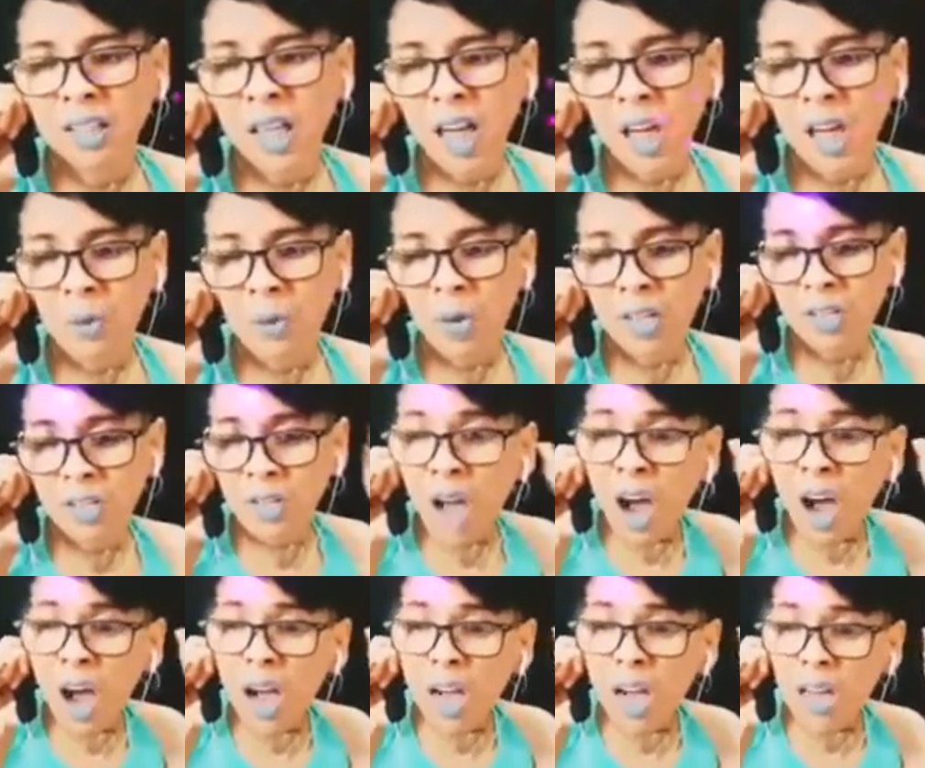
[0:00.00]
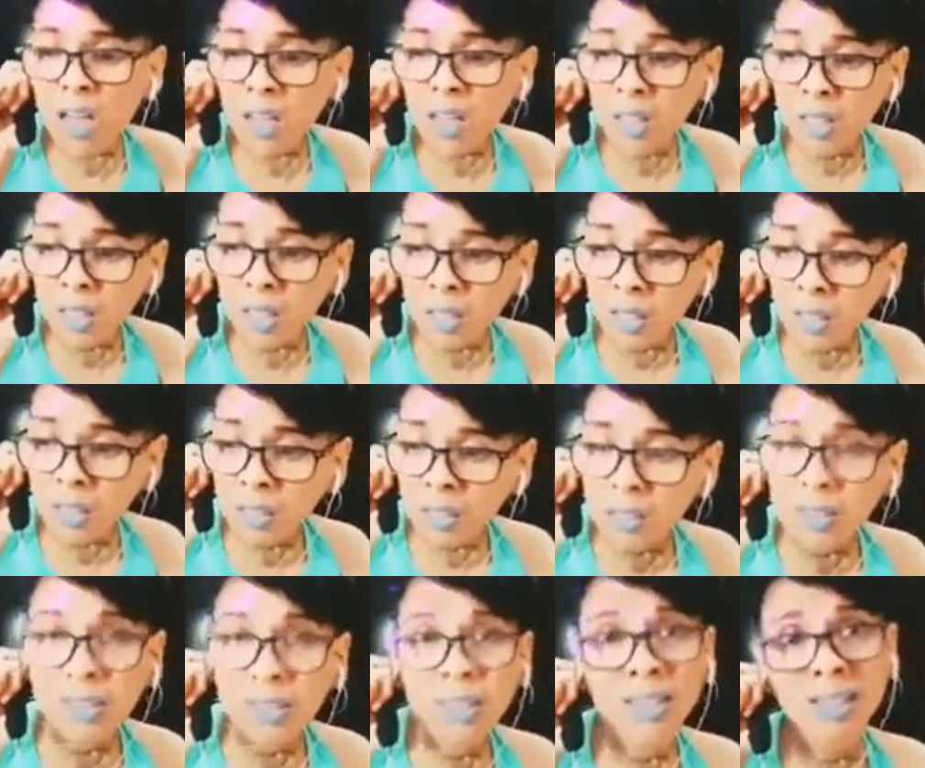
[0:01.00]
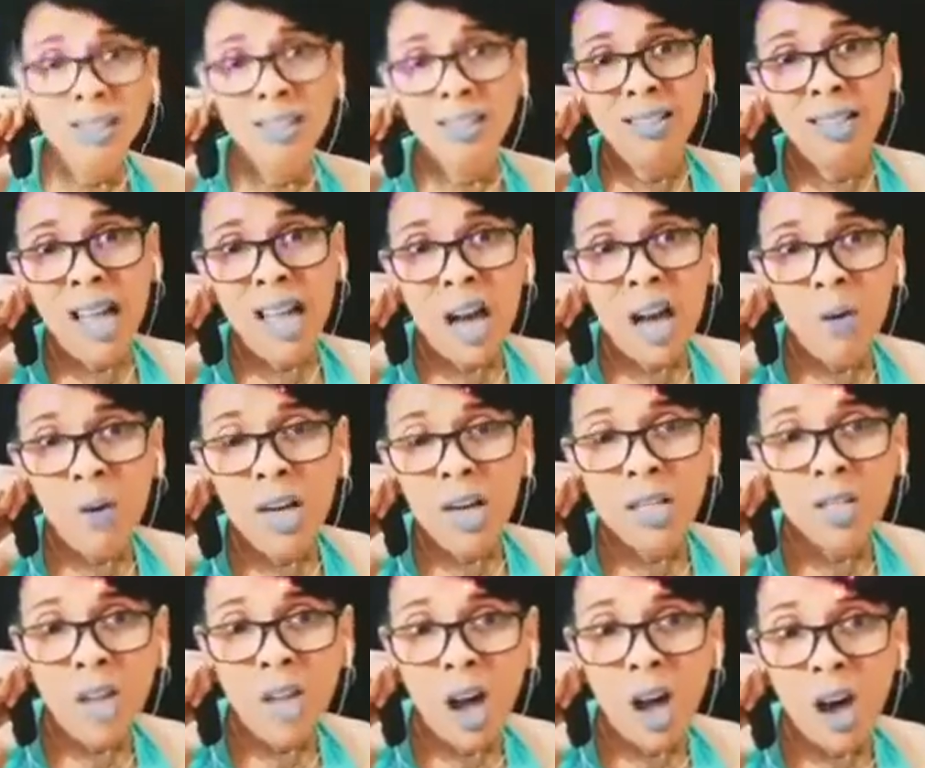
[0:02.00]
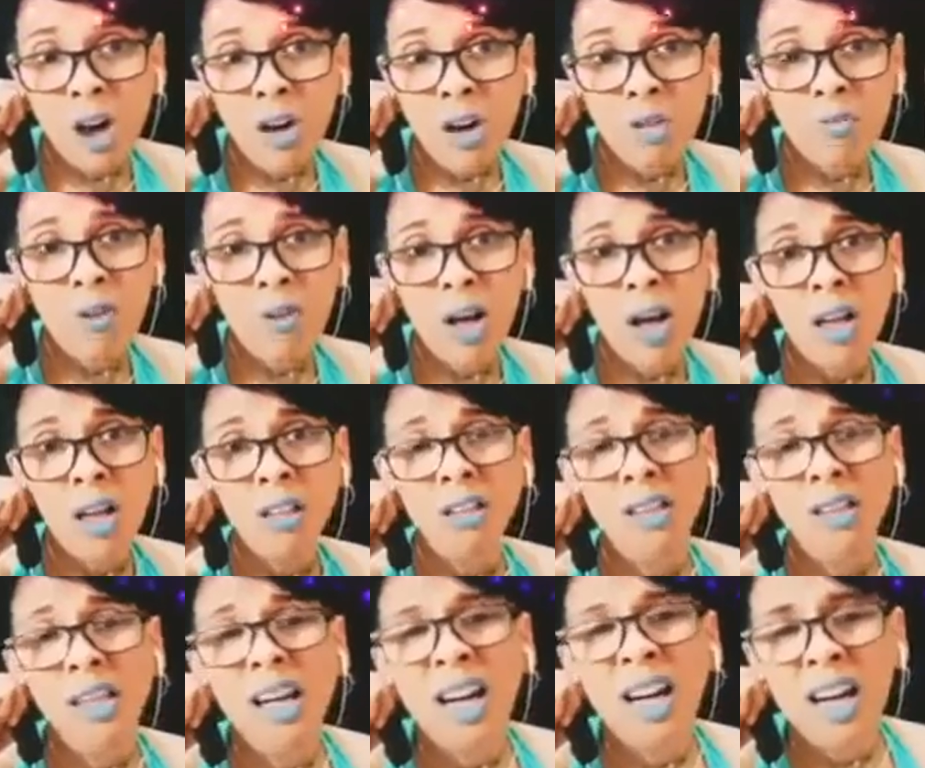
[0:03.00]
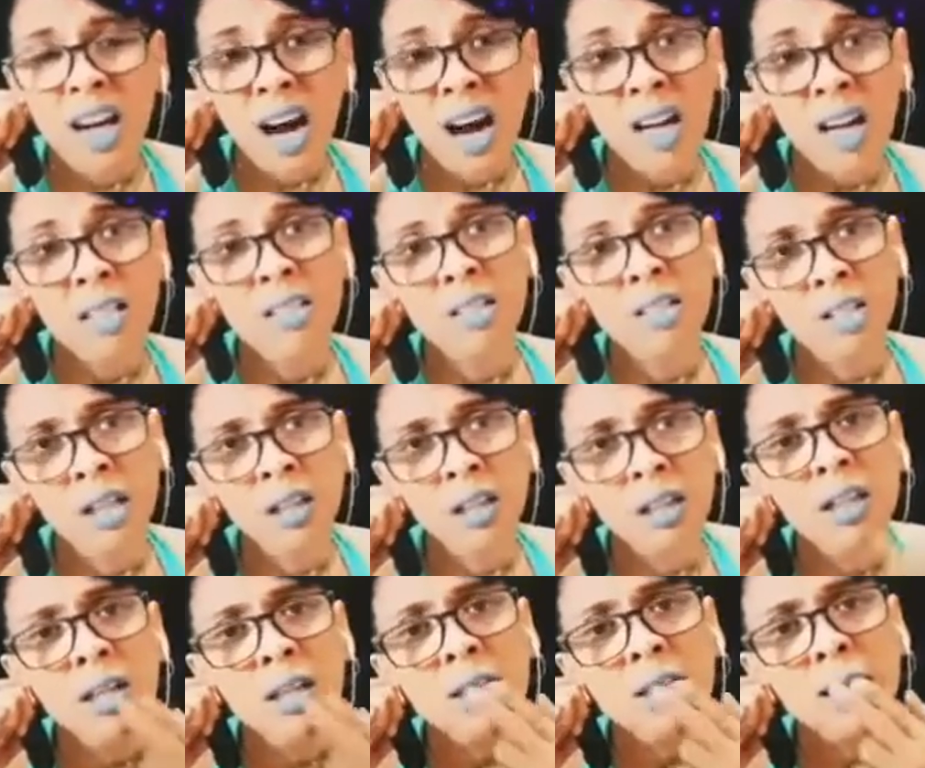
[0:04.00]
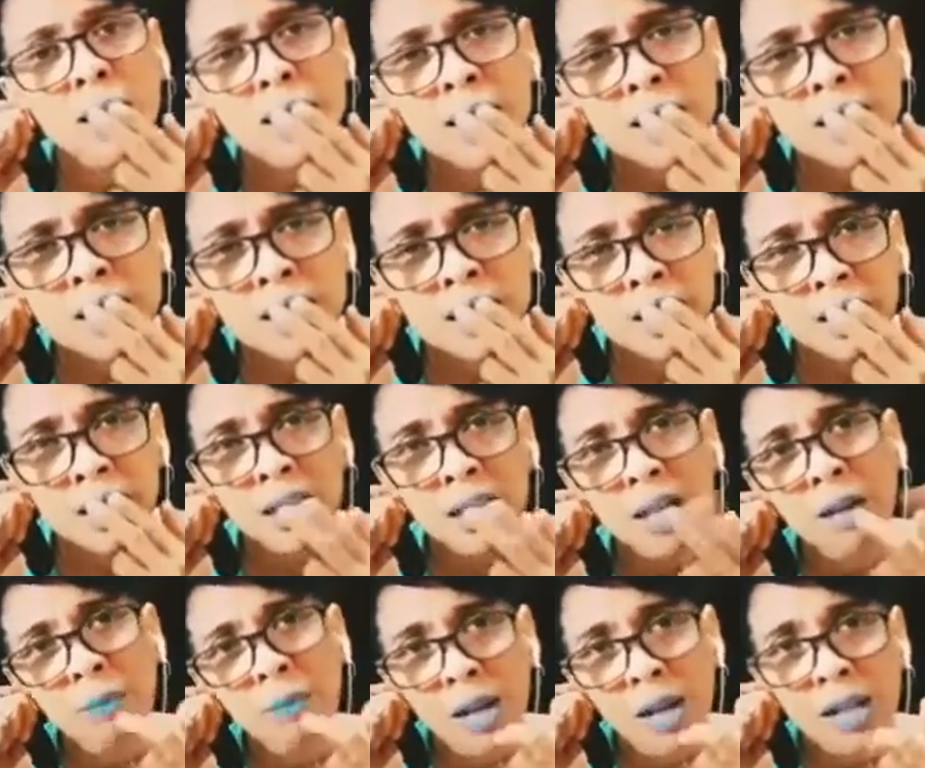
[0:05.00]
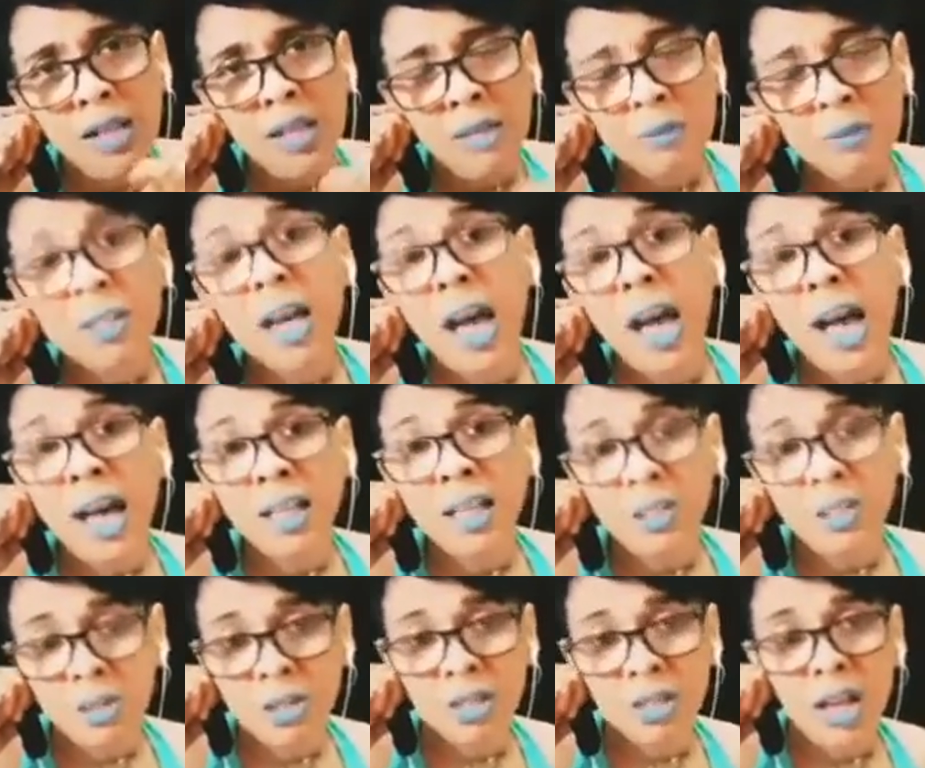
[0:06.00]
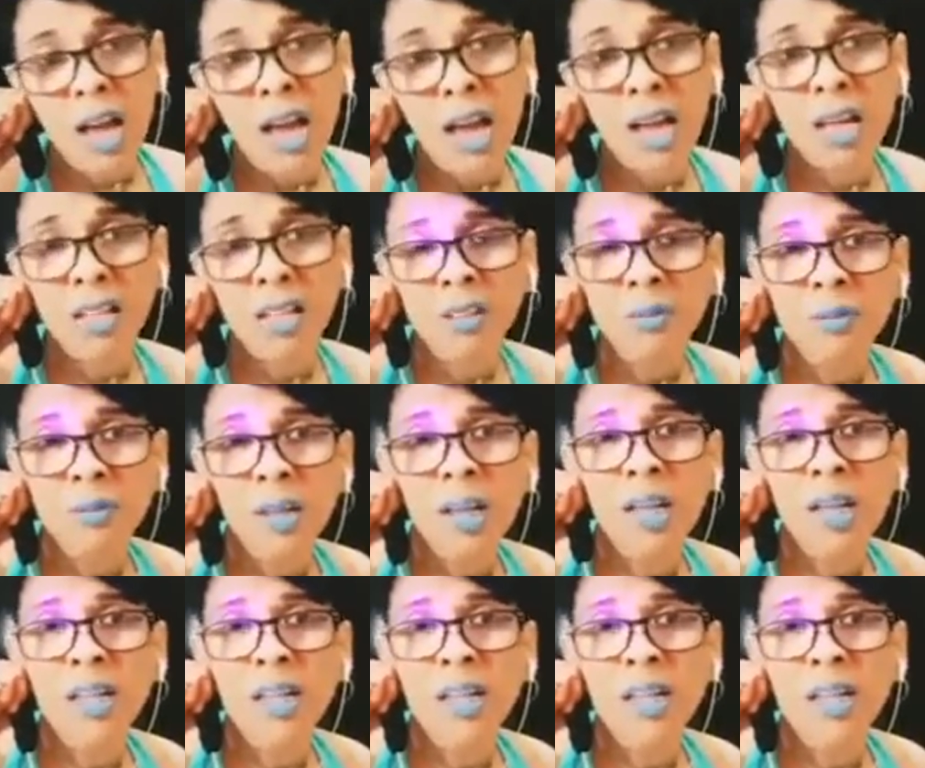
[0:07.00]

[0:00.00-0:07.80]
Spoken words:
It was dark, and now it's over, until you kissed my lips and you say,